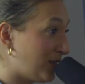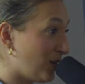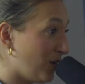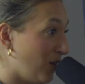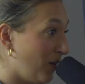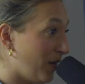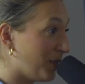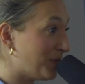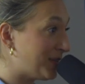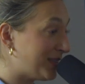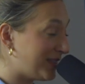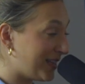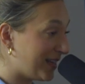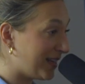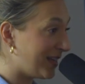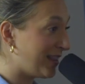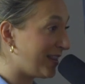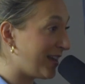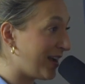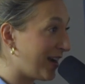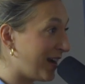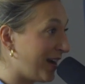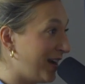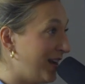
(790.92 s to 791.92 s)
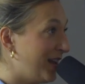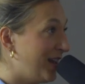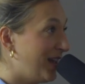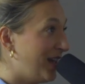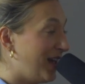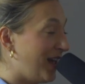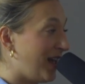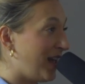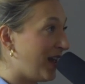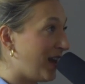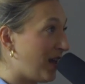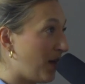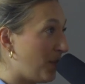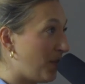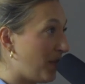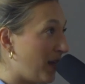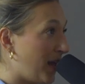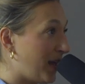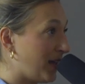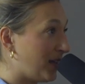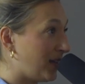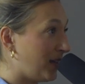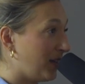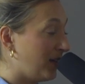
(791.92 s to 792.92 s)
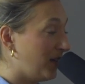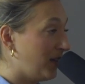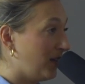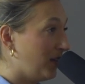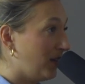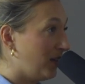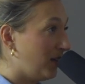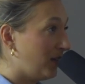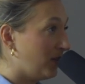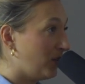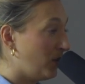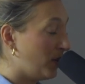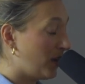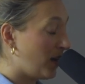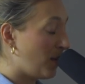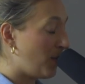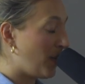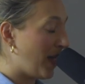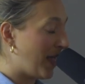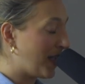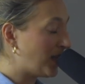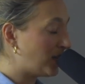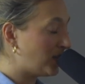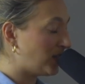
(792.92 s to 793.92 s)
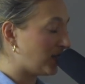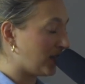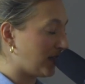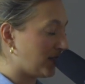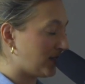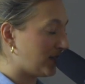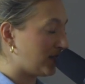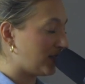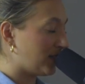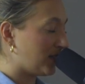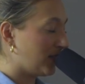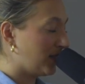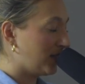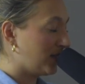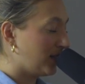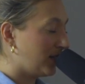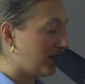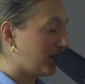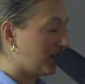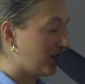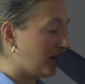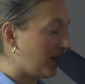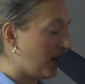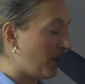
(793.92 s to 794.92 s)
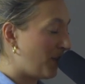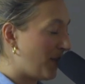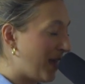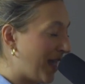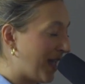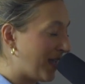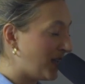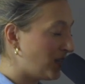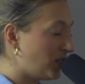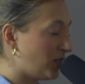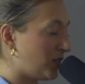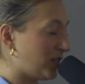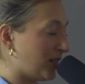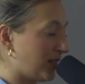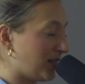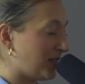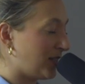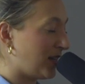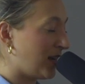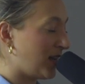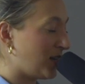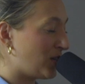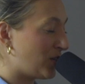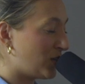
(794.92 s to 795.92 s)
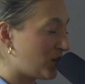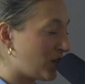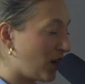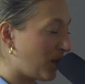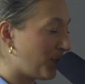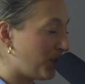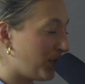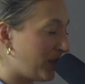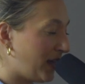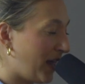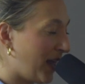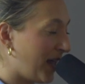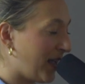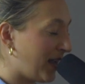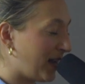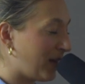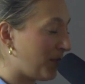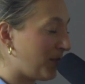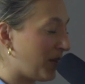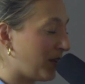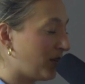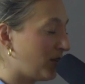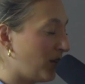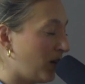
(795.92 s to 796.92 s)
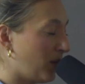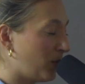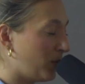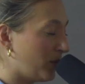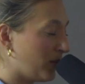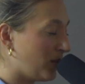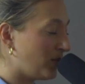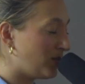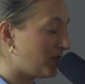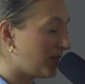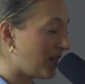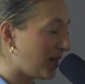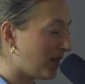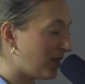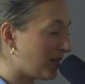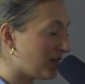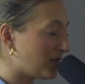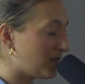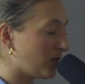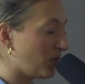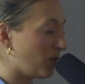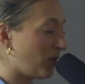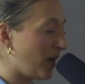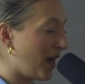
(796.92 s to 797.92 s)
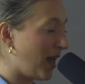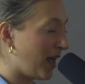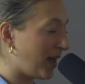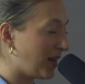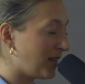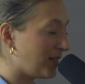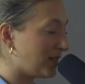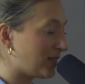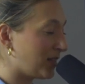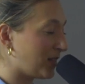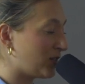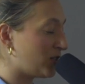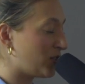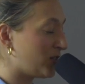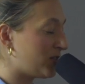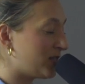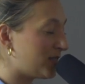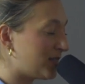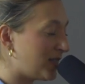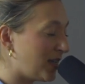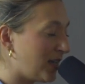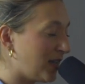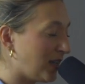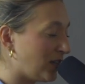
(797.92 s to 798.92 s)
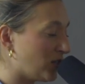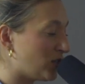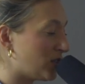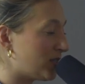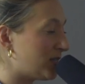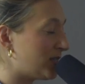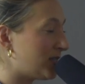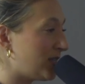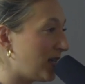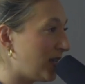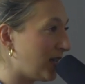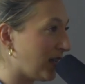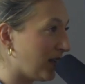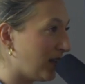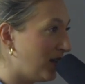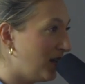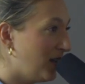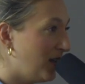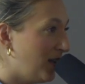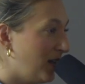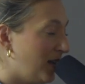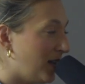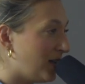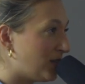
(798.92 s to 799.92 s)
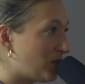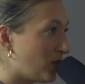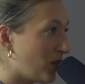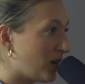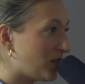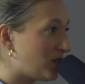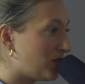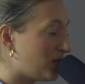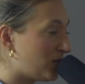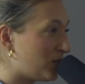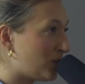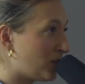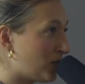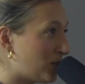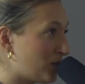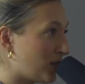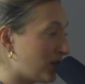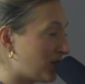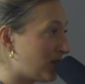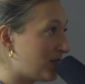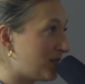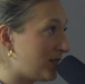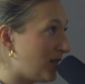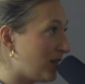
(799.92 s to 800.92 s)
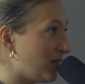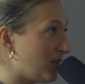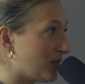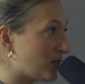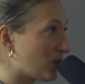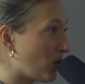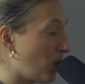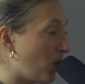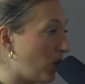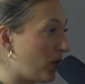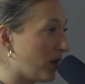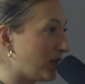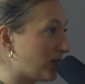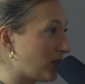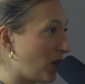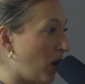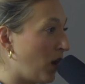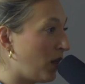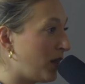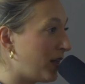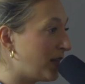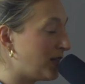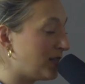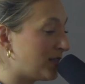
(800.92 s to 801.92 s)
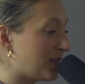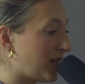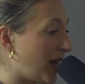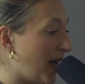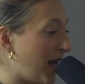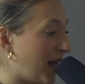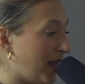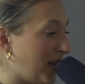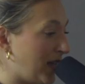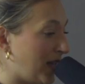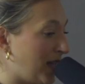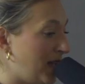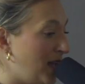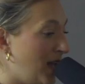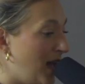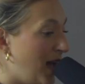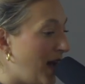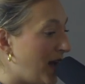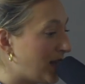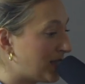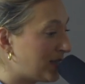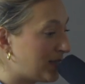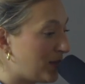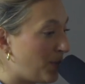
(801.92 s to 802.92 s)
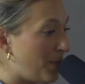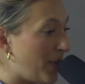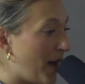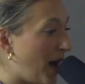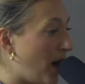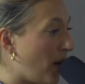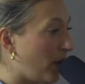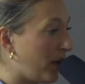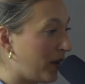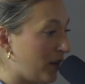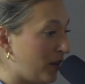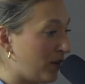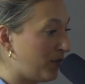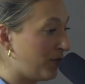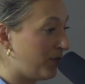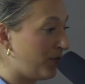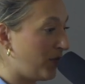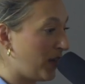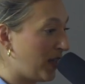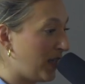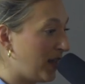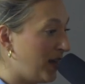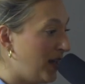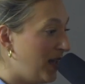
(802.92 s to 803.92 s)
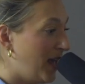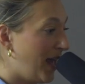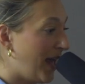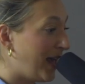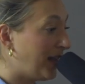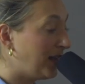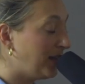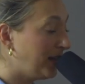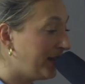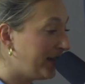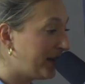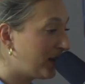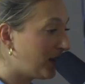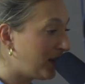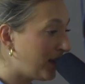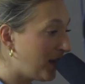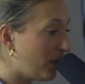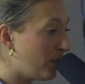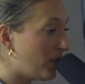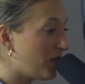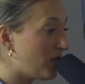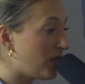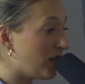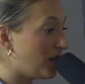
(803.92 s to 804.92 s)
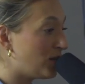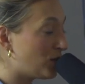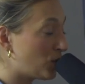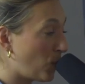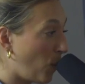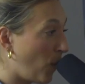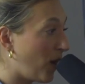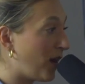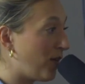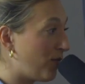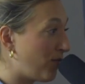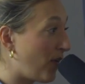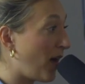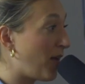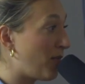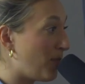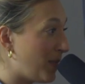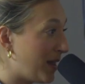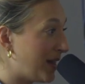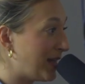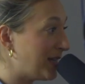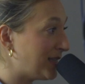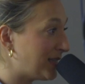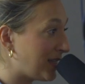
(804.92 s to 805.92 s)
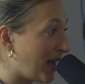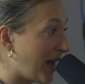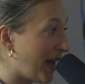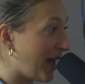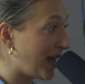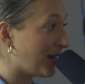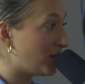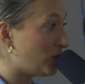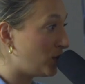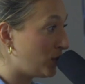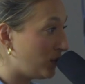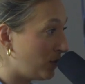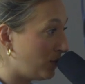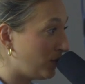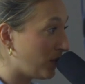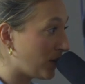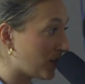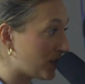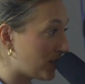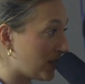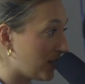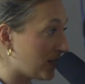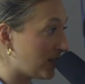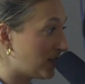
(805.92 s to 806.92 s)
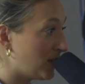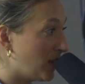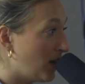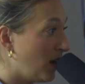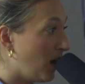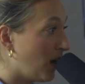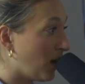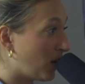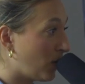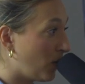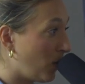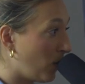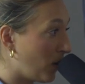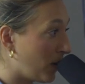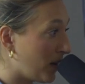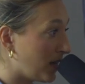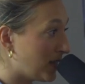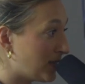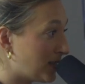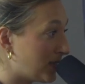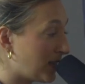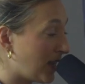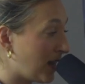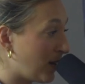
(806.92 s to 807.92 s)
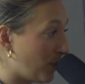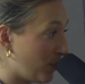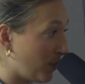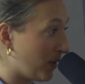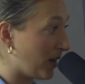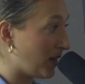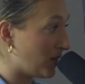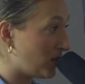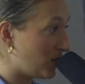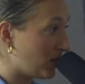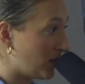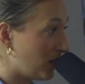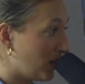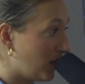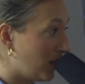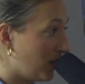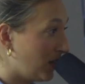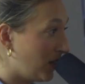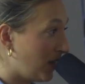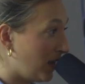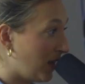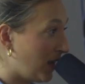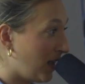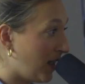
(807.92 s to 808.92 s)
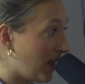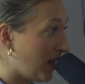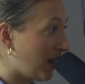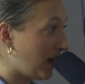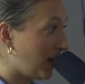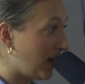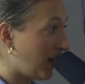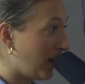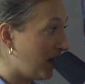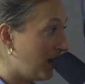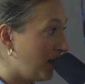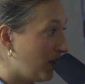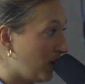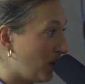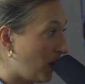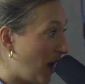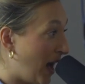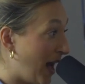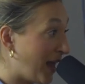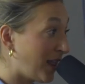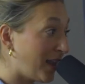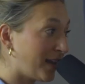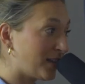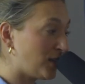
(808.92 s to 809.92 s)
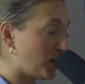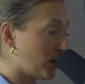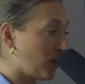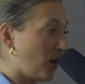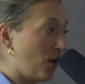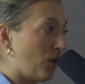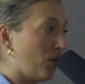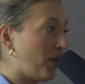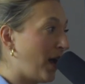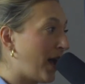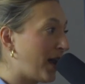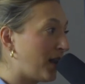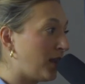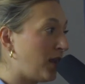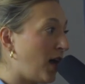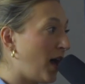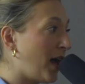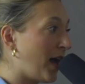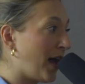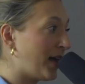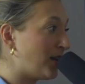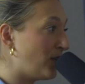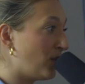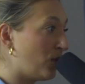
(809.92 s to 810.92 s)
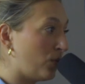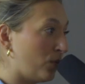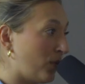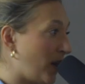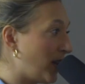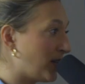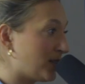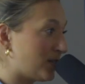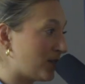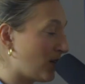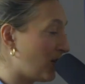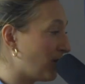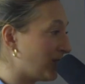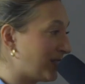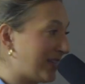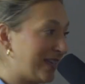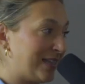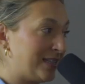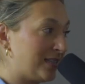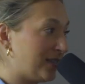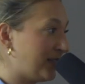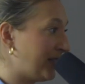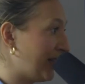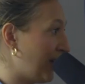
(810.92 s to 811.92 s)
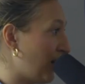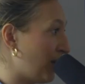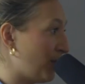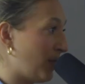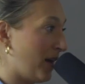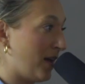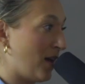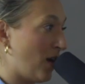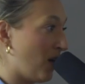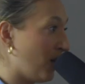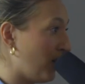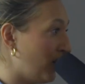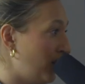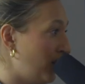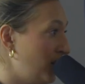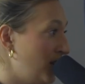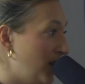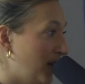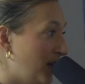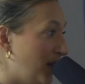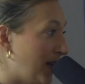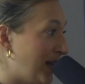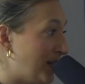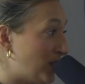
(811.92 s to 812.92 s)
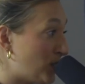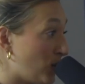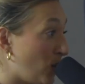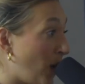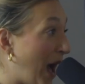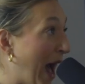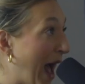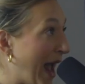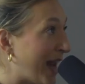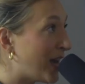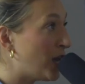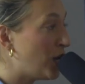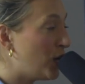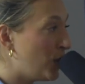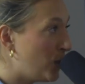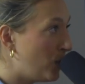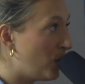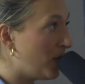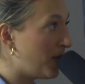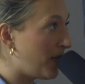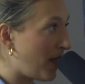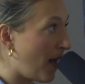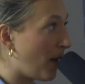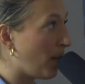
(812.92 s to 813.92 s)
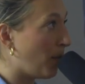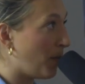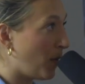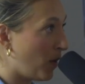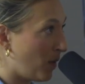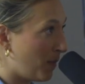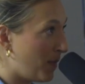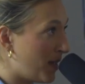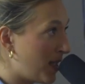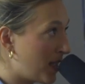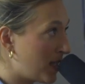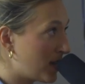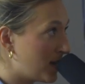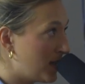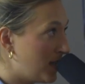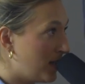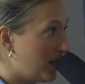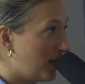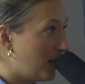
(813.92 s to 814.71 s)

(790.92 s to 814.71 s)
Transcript: so i'm sitting there and i'm like lord i'm anxious I'm anxious and I just start playing and I'm like, God, will you take this away? And he's like, just sing, just sing. And so I just start to sing this chorus. All anxiety has to bow at your feet. And literally within 25 minutes, I had two verses, a chorus and a bridge. Mm. And I like to co-write a lot. I don't write songs easily on my own. And so I knew in that moment